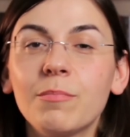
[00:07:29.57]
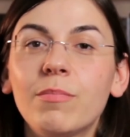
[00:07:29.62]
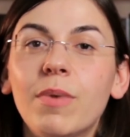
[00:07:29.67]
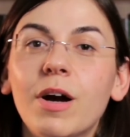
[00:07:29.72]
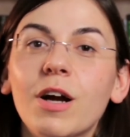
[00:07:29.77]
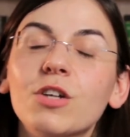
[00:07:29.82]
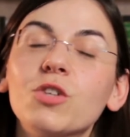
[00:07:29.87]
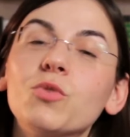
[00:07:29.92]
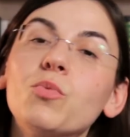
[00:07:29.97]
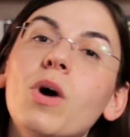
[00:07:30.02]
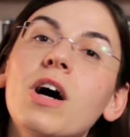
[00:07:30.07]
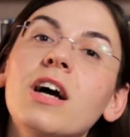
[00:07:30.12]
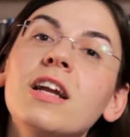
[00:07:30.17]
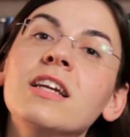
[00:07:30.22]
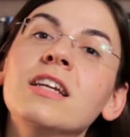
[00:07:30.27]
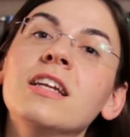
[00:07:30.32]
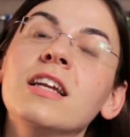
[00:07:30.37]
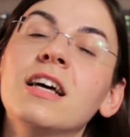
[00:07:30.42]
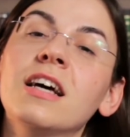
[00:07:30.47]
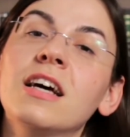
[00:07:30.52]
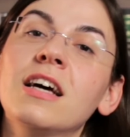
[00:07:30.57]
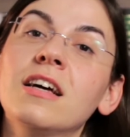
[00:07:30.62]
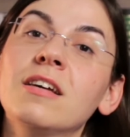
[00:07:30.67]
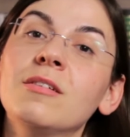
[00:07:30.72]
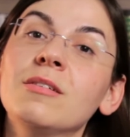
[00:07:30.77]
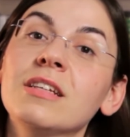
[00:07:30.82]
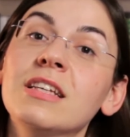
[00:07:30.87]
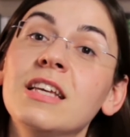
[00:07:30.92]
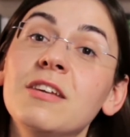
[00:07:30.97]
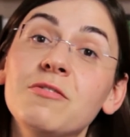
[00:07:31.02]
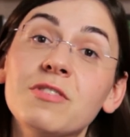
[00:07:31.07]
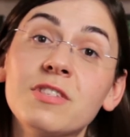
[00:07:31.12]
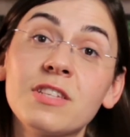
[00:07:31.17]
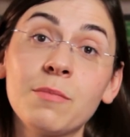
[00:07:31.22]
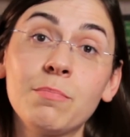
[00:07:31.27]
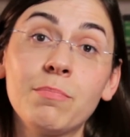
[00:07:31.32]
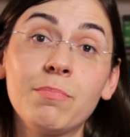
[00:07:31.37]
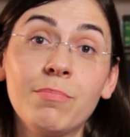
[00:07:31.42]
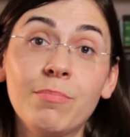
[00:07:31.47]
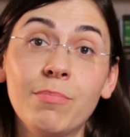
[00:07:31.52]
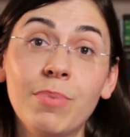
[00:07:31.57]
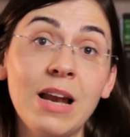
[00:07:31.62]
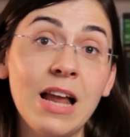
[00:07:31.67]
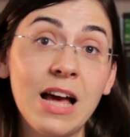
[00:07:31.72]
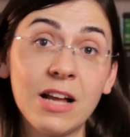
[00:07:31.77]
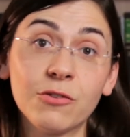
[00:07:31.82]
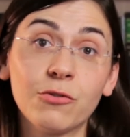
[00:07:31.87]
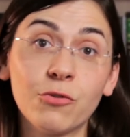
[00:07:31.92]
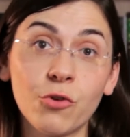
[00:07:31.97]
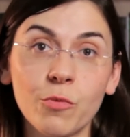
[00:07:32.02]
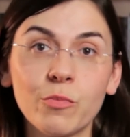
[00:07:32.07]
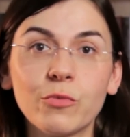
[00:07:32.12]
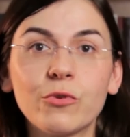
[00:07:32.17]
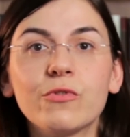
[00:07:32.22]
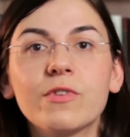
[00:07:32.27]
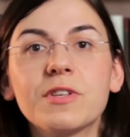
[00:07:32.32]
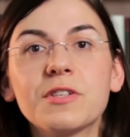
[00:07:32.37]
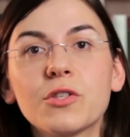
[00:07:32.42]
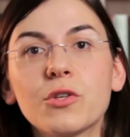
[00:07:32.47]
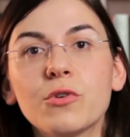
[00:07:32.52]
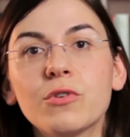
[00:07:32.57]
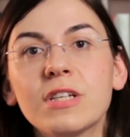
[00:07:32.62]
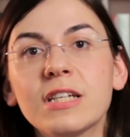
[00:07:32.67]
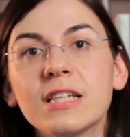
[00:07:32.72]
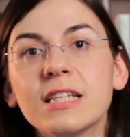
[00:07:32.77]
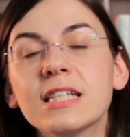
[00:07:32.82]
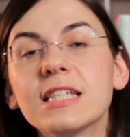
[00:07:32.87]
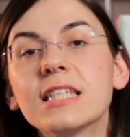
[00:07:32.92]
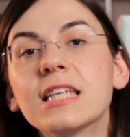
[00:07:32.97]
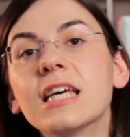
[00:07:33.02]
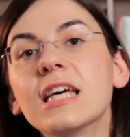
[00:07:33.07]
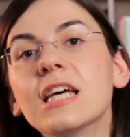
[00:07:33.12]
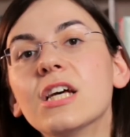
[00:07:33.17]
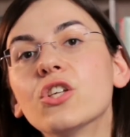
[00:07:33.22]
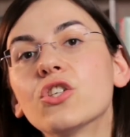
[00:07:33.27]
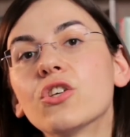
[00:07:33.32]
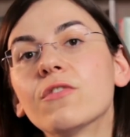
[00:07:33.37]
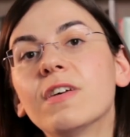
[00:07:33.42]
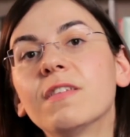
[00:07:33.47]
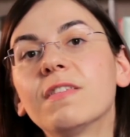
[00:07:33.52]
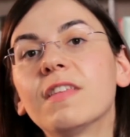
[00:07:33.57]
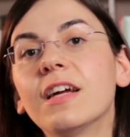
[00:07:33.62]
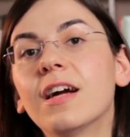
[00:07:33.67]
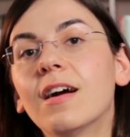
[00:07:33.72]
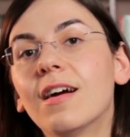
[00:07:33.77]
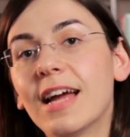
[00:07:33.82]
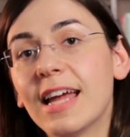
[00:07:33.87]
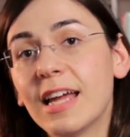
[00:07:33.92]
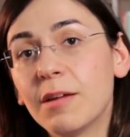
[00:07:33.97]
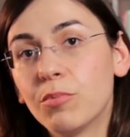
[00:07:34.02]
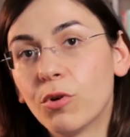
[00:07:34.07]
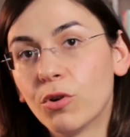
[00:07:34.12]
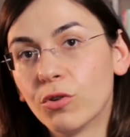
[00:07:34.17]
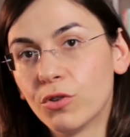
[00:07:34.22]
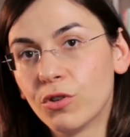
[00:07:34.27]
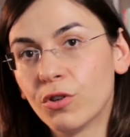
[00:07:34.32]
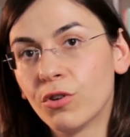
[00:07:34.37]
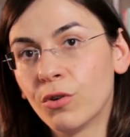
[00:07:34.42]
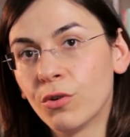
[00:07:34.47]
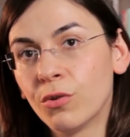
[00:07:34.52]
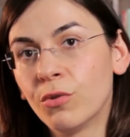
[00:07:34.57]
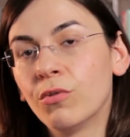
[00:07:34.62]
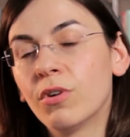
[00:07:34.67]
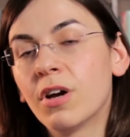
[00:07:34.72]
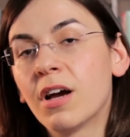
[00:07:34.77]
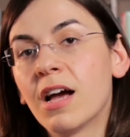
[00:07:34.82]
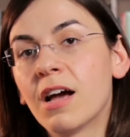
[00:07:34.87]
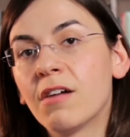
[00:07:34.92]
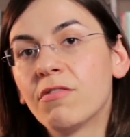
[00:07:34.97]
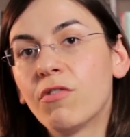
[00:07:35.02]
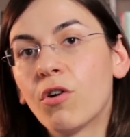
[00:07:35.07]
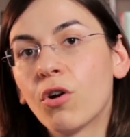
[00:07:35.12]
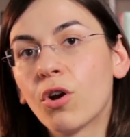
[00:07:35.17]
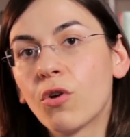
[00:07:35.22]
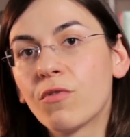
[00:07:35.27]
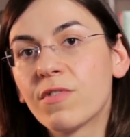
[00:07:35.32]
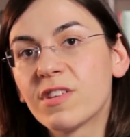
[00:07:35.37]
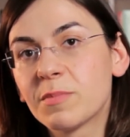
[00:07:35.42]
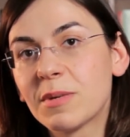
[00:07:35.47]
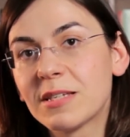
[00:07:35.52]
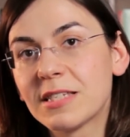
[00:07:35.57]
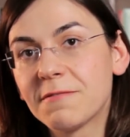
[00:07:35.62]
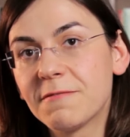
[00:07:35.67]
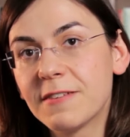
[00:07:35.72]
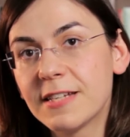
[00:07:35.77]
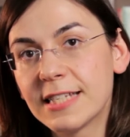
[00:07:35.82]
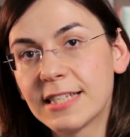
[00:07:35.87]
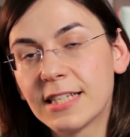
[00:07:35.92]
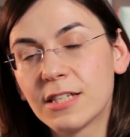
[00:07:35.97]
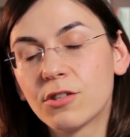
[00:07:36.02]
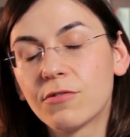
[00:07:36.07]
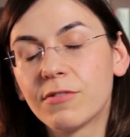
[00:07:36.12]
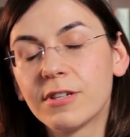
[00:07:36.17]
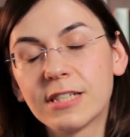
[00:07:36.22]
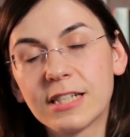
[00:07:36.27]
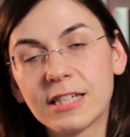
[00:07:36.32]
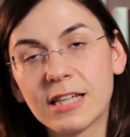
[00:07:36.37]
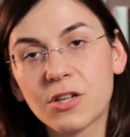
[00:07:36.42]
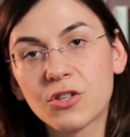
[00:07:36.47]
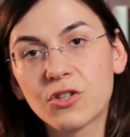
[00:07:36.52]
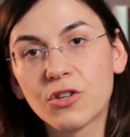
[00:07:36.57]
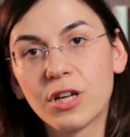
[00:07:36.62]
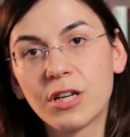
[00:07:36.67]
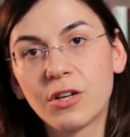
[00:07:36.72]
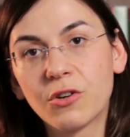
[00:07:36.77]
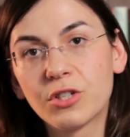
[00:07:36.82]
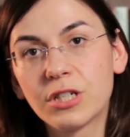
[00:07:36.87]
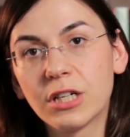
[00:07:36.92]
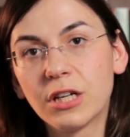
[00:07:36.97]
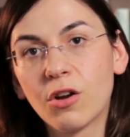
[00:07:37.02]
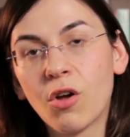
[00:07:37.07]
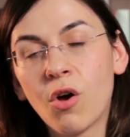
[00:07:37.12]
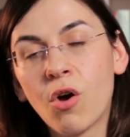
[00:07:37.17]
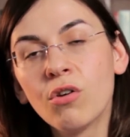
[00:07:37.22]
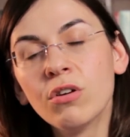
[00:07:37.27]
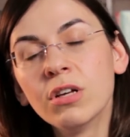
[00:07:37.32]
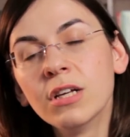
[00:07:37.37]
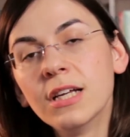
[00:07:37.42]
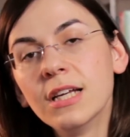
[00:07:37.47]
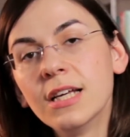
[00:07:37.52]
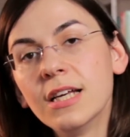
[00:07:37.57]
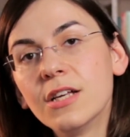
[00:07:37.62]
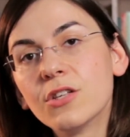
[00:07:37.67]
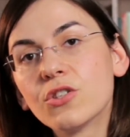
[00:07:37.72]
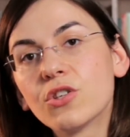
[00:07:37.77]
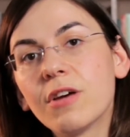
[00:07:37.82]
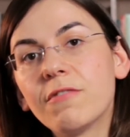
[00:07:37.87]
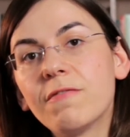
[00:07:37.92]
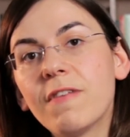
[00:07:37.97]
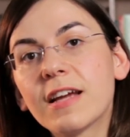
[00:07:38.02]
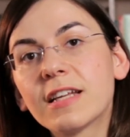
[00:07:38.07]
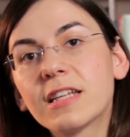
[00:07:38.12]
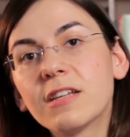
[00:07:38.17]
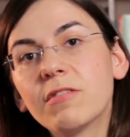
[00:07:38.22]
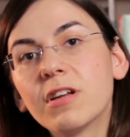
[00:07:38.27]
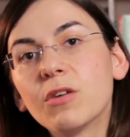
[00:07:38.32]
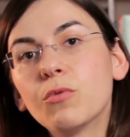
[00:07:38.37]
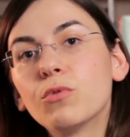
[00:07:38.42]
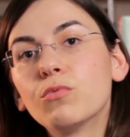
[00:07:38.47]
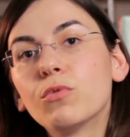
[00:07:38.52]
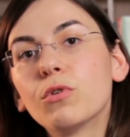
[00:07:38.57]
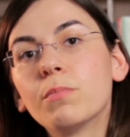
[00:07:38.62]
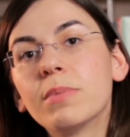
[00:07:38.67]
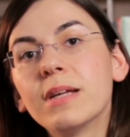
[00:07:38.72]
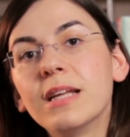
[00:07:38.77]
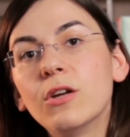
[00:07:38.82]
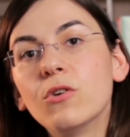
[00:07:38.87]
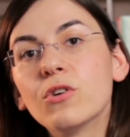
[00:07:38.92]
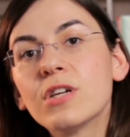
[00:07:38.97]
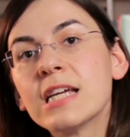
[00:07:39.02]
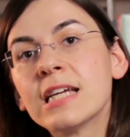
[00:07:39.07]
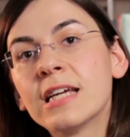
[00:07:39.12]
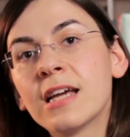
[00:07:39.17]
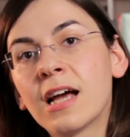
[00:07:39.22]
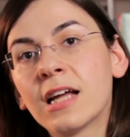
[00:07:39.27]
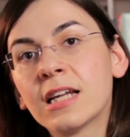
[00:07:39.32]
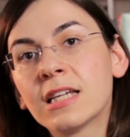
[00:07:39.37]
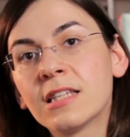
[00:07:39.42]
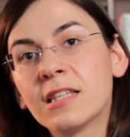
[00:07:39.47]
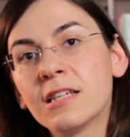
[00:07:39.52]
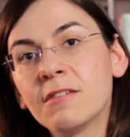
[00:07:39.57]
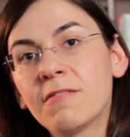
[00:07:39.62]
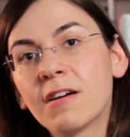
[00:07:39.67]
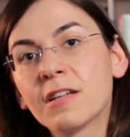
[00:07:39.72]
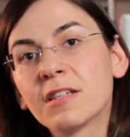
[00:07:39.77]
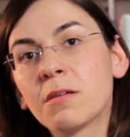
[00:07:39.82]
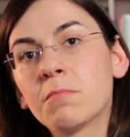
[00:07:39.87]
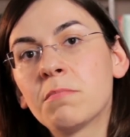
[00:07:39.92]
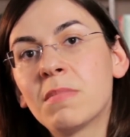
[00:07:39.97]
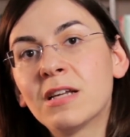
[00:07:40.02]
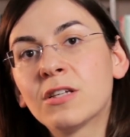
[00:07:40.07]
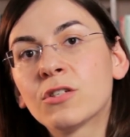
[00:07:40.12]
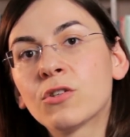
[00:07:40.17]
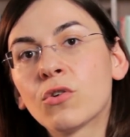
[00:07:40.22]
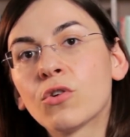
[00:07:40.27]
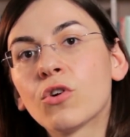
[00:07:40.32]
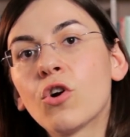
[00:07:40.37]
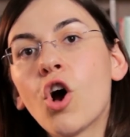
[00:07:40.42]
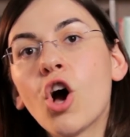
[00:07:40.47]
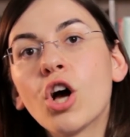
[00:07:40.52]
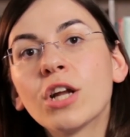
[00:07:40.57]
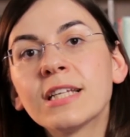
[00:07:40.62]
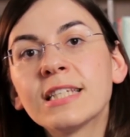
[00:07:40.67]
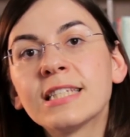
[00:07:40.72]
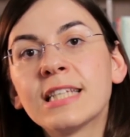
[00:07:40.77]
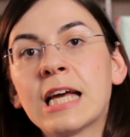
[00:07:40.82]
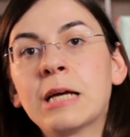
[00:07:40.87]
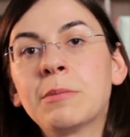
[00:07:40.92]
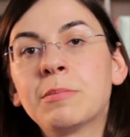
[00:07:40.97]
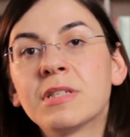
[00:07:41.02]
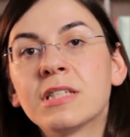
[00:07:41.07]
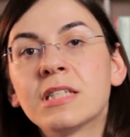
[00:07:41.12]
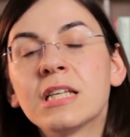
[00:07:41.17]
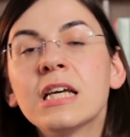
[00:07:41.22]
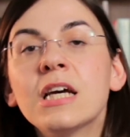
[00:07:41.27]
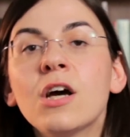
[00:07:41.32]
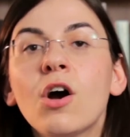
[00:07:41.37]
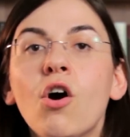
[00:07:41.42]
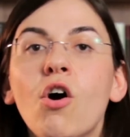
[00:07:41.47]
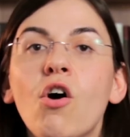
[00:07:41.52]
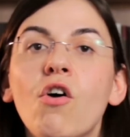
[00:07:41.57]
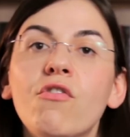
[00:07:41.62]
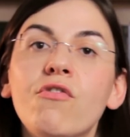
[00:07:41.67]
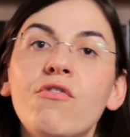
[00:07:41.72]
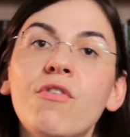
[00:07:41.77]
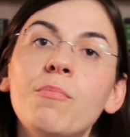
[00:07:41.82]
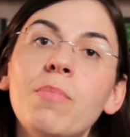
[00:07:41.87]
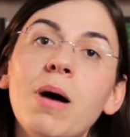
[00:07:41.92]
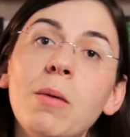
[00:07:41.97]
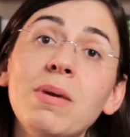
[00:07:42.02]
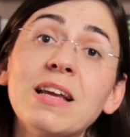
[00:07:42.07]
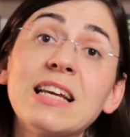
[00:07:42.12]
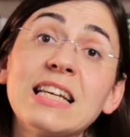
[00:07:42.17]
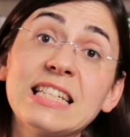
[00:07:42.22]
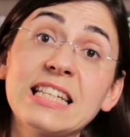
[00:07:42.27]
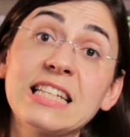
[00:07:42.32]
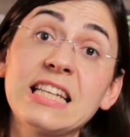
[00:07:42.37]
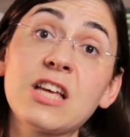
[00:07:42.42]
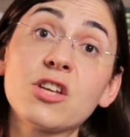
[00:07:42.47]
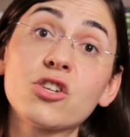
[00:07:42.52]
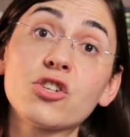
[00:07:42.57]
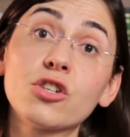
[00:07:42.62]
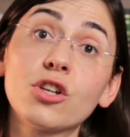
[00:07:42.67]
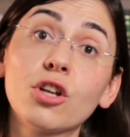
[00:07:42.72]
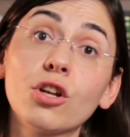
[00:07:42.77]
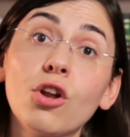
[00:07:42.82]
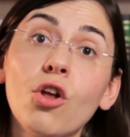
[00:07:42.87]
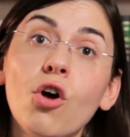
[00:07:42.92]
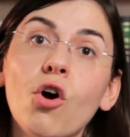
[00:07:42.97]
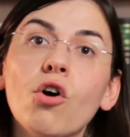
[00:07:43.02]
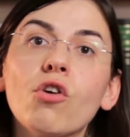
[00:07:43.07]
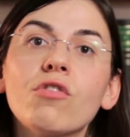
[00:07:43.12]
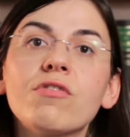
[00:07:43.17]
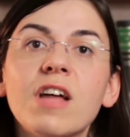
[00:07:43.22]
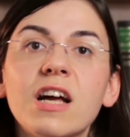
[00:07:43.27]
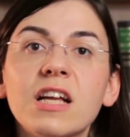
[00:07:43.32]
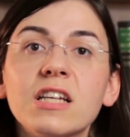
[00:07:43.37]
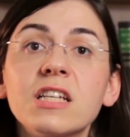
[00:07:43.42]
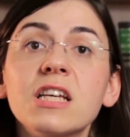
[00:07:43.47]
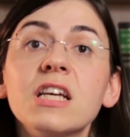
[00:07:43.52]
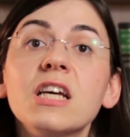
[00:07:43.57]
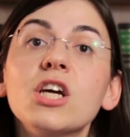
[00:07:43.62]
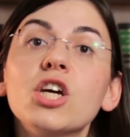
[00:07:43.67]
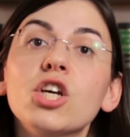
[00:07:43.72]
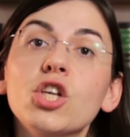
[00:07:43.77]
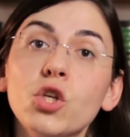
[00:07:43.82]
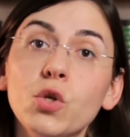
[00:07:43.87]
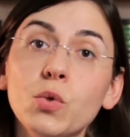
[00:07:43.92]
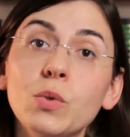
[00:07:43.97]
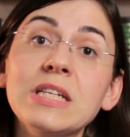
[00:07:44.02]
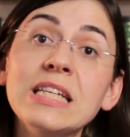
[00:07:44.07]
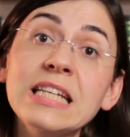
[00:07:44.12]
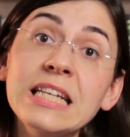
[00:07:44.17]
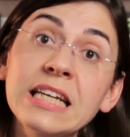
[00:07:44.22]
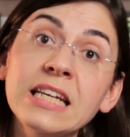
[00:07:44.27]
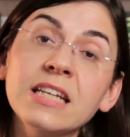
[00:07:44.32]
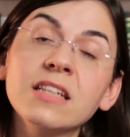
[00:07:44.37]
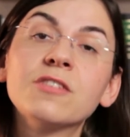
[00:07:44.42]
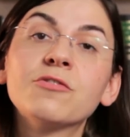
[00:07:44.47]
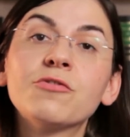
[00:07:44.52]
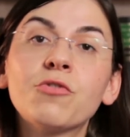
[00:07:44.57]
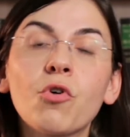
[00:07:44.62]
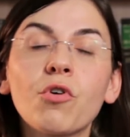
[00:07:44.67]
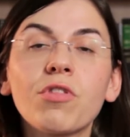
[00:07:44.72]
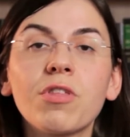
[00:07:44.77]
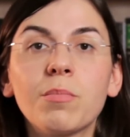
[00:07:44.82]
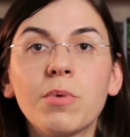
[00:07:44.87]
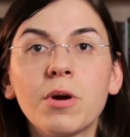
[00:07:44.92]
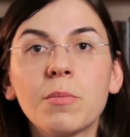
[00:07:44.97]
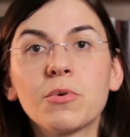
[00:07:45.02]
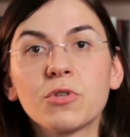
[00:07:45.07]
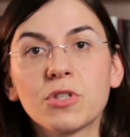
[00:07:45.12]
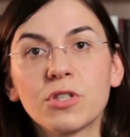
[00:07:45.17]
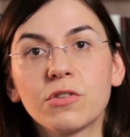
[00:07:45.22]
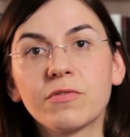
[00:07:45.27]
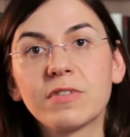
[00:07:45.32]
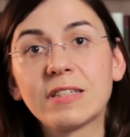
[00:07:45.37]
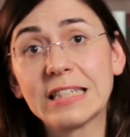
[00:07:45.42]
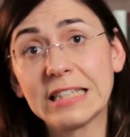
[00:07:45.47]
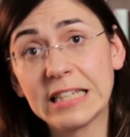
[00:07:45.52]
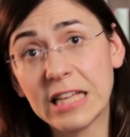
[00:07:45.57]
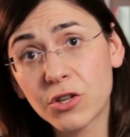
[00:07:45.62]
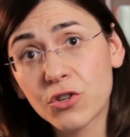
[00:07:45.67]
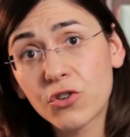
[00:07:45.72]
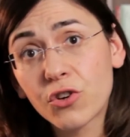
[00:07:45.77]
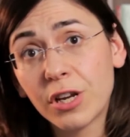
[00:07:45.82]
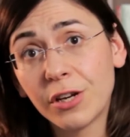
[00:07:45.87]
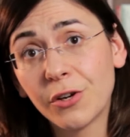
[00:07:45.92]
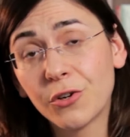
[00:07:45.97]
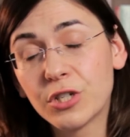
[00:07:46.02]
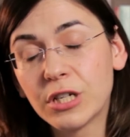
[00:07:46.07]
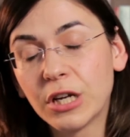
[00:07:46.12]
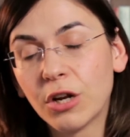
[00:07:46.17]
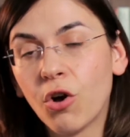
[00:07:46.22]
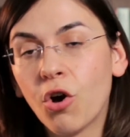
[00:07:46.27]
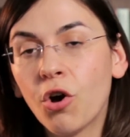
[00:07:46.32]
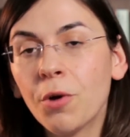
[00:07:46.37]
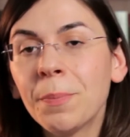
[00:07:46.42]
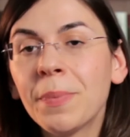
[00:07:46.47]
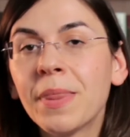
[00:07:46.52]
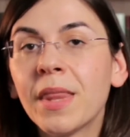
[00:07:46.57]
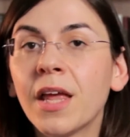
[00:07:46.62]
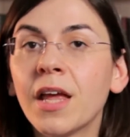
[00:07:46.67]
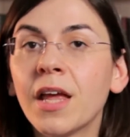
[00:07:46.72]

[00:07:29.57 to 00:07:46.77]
Part one gives a platform to the students so that they are able to follow the specificities of international energy law. So effectively, we will be looking at the fundamental concepts of public international law that you need for the purposes of international energy law.